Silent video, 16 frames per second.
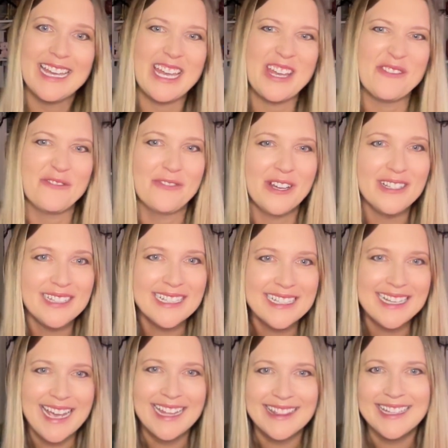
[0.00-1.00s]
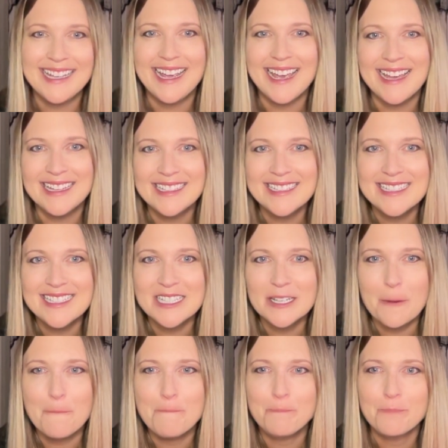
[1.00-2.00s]
it felt like at the end,
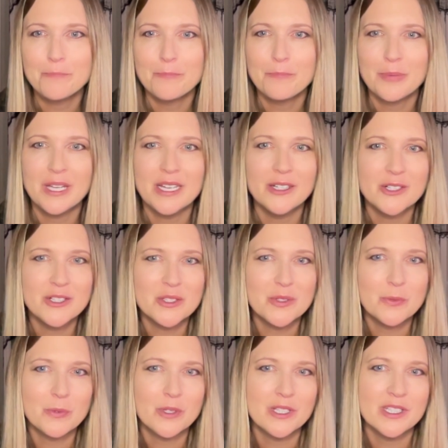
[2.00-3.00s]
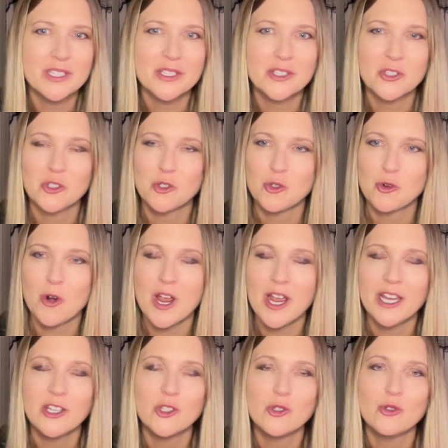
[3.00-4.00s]
Pierce was
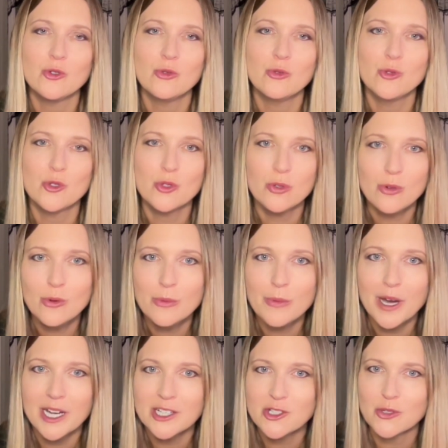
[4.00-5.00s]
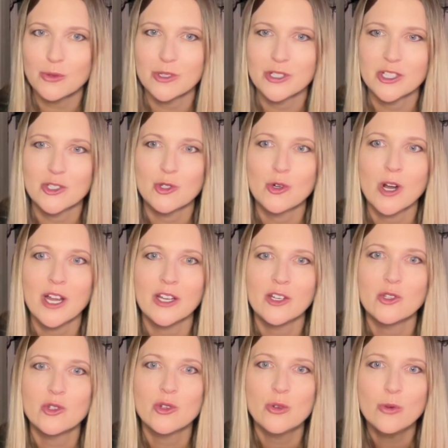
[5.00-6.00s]
trying to do too much or just
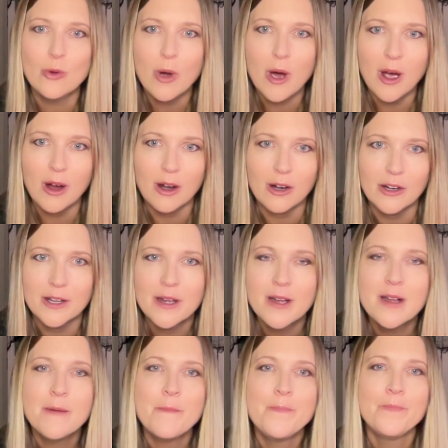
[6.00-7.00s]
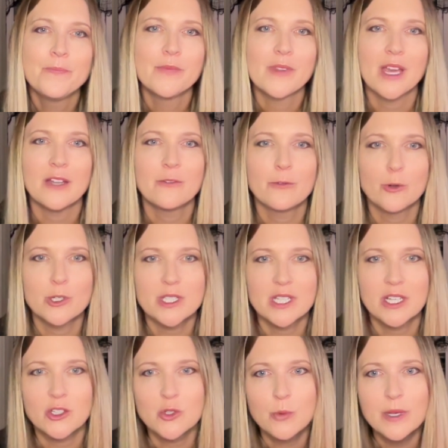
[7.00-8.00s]
trying too hard and
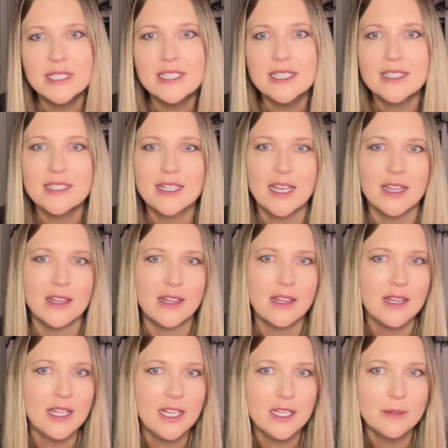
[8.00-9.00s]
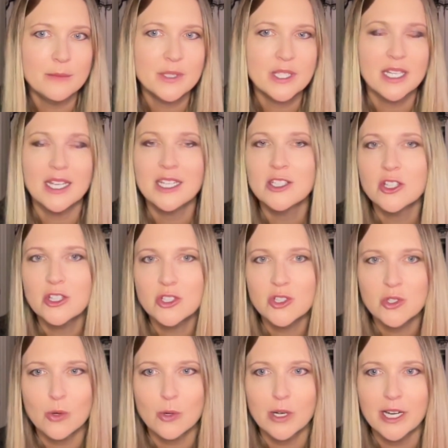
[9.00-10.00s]
forcing twists and themes into the
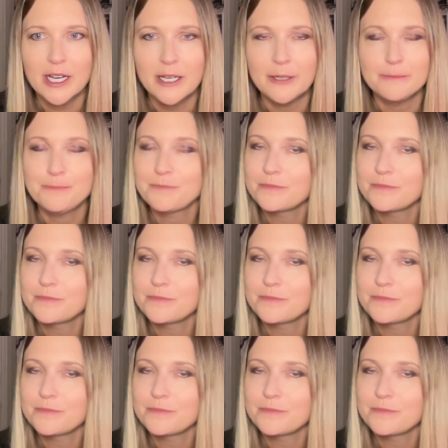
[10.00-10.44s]
story